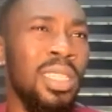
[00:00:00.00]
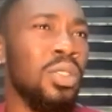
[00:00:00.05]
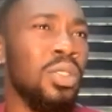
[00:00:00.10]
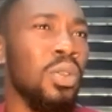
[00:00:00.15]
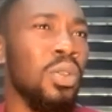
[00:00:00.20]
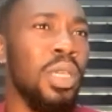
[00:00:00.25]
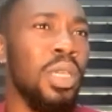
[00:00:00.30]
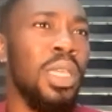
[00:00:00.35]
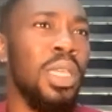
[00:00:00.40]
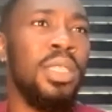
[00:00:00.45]

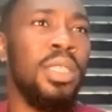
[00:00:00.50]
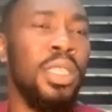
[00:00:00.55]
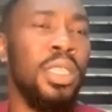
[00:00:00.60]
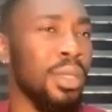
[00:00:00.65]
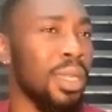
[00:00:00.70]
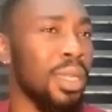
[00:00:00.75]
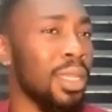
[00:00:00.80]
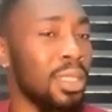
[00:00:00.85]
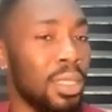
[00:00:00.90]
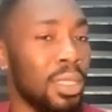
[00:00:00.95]
so easy
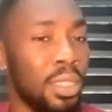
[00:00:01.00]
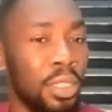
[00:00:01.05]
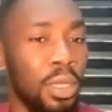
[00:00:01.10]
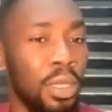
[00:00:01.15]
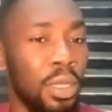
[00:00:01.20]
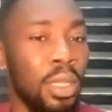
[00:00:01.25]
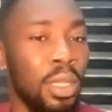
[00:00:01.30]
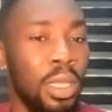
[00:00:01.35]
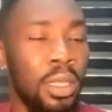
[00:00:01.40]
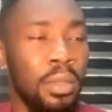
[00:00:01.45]

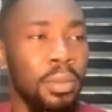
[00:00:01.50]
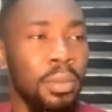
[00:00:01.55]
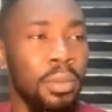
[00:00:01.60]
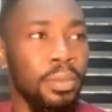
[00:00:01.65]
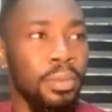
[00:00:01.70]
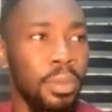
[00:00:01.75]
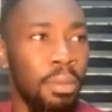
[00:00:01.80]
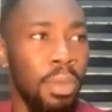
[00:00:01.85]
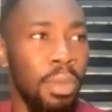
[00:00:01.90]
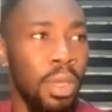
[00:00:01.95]
transitioning
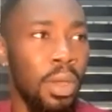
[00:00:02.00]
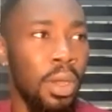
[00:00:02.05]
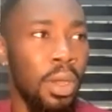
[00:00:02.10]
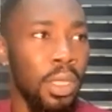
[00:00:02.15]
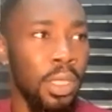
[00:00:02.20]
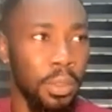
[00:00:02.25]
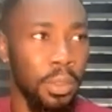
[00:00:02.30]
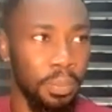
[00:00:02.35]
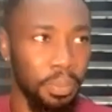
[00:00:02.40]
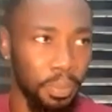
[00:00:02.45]

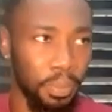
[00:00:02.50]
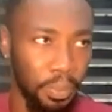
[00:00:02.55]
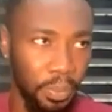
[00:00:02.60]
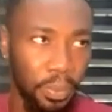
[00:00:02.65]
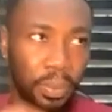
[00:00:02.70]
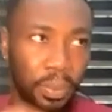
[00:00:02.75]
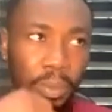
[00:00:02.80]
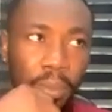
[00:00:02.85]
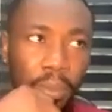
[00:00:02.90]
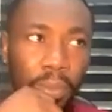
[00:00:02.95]
because
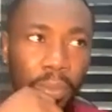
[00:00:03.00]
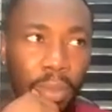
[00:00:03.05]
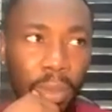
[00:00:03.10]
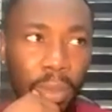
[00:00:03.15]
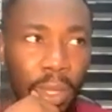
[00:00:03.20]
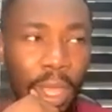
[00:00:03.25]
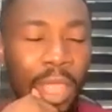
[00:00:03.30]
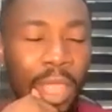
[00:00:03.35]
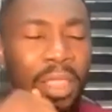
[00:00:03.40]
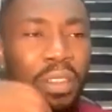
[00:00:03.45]

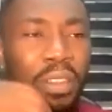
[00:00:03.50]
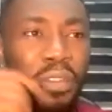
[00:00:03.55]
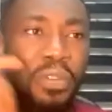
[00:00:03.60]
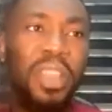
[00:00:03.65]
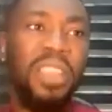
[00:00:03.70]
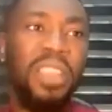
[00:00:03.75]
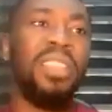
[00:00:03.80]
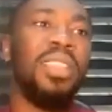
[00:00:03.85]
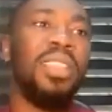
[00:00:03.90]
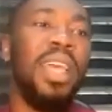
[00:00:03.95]
I think the
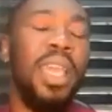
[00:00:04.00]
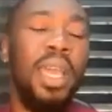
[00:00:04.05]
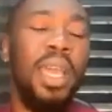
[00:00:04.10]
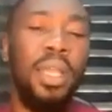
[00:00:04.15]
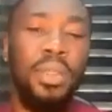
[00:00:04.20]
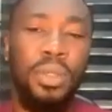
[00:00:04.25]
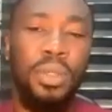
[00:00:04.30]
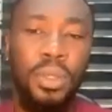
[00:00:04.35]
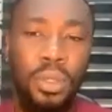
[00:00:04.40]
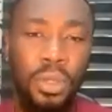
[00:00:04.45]
first thing I
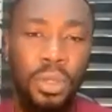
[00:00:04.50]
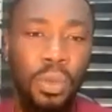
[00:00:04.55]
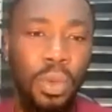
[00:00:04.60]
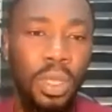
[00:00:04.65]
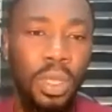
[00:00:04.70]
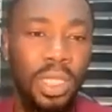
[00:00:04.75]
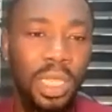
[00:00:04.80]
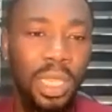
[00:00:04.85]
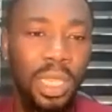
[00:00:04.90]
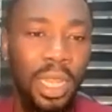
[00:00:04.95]
had to do
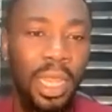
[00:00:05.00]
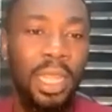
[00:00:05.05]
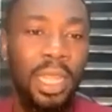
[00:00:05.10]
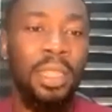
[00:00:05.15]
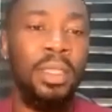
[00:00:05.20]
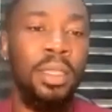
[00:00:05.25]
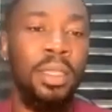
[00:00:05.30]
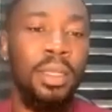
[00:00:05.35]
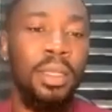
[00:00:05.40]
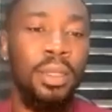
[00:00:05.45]
was
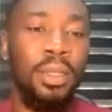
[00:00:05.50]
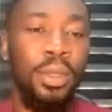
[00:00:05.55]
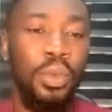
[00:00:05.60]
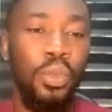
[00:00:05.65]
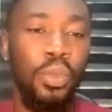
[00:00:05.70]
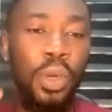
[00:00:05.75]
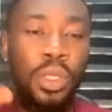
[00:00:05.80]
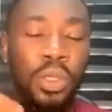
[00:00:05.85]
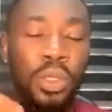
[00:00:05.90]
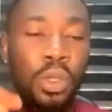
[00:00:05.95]
learn
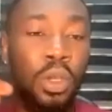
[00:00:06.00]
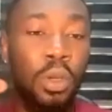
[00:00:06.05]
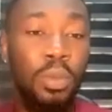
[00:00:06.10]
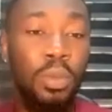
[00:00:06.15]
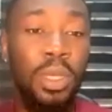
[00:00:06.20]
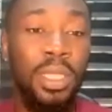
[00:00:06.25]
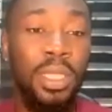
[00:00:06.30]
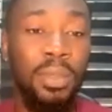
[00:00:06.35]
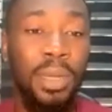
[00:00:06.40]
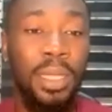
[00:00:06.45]
what
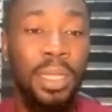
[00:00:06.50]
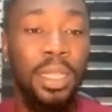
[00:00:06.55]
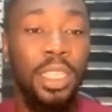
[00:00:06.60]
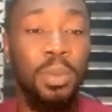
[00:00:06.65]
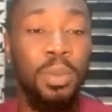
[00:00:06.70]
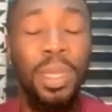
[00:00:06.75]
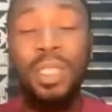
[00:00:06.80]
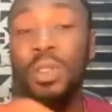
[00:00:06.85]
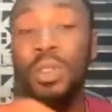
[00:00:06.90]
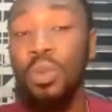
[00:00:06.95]
community
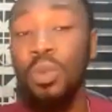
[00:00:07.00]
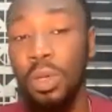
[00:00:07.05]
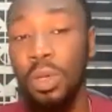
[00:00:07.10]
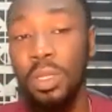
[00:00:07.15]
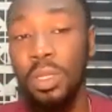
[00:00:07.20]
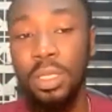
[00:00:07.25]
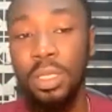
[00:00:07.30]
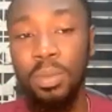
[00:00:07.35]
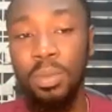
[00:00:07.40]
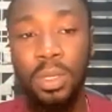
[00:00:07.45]
management
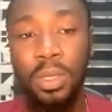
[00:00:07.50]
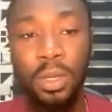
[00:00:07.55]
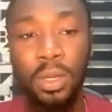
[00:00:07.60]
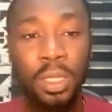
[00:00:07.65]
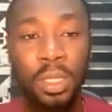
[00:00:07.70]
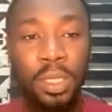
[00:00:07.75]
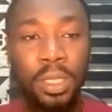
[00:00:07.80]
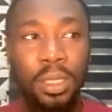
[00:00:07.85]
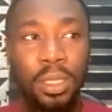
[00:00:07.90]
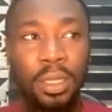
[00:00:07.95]
was,
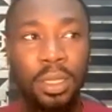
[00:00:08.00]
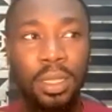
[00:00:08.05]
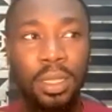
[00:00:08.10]
because